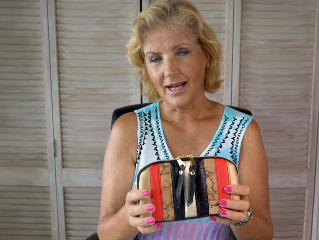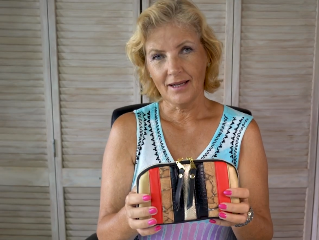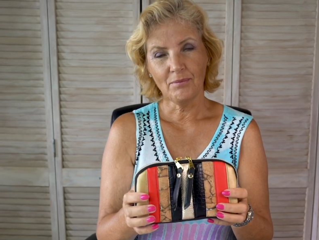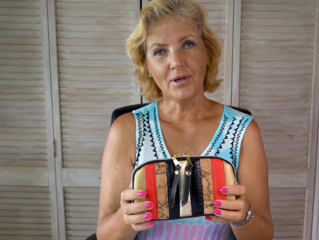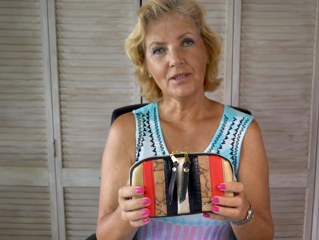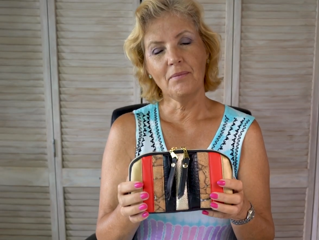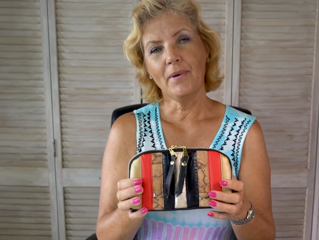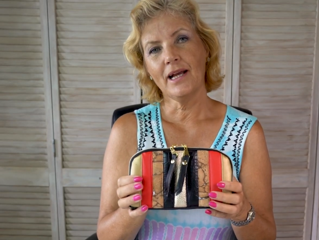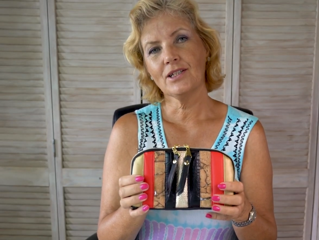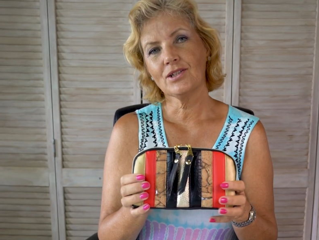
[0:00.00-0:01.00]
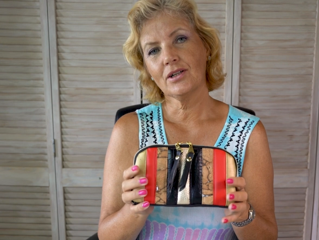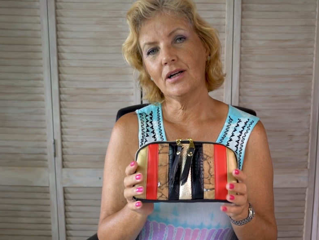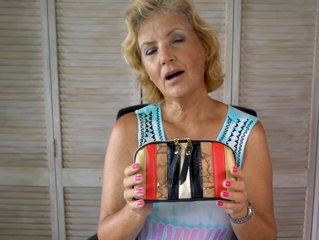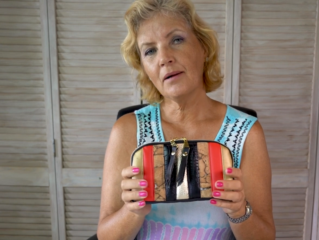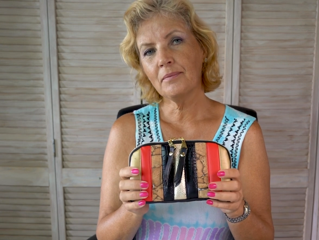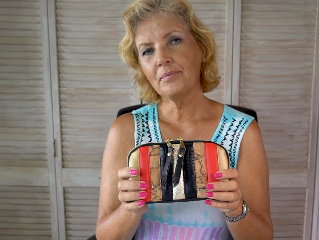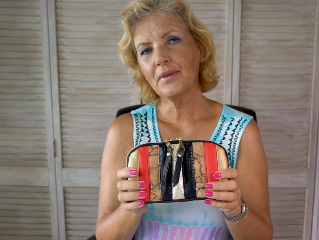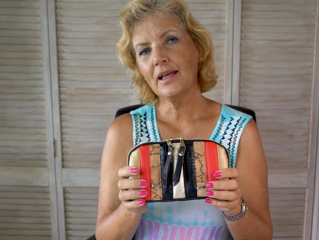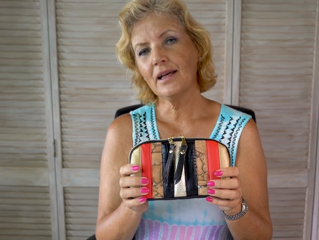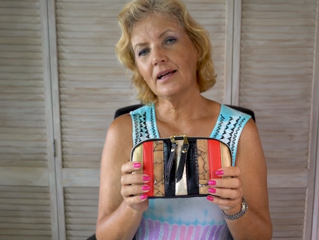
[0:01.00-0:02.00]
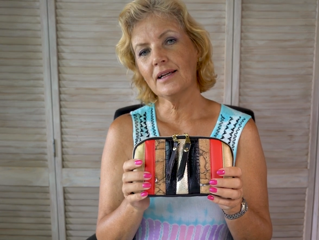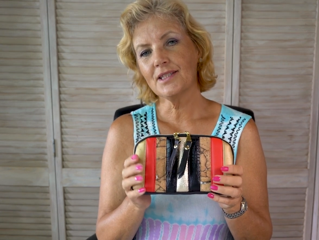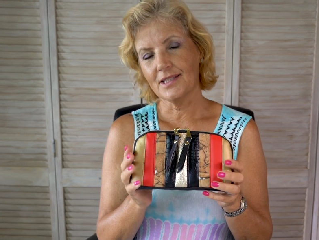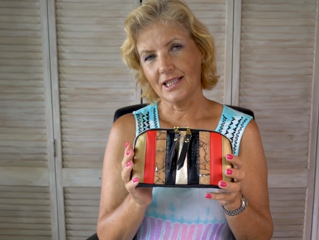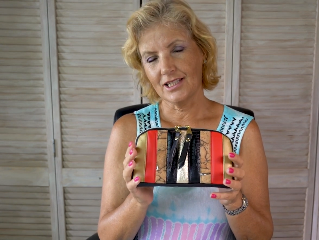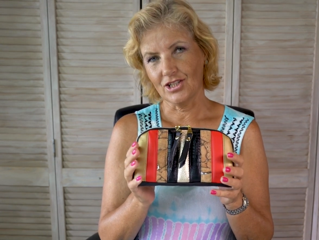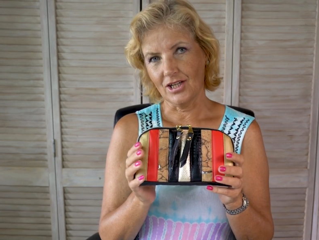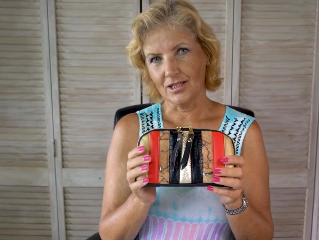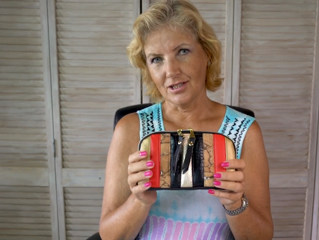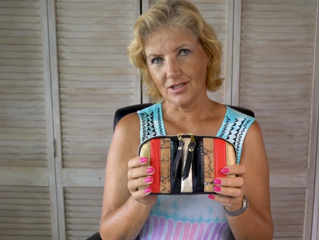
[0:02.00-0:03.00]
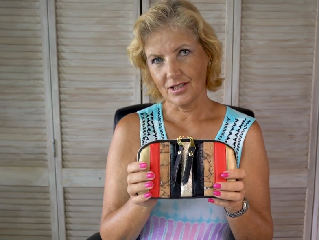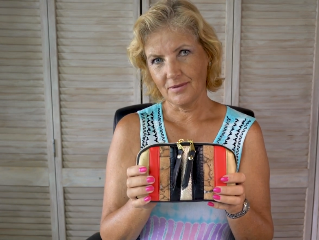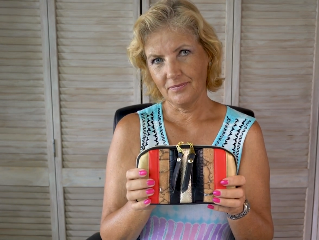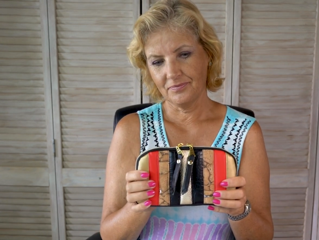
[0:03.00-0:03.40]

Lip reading: annebonnybags.com. It's $6.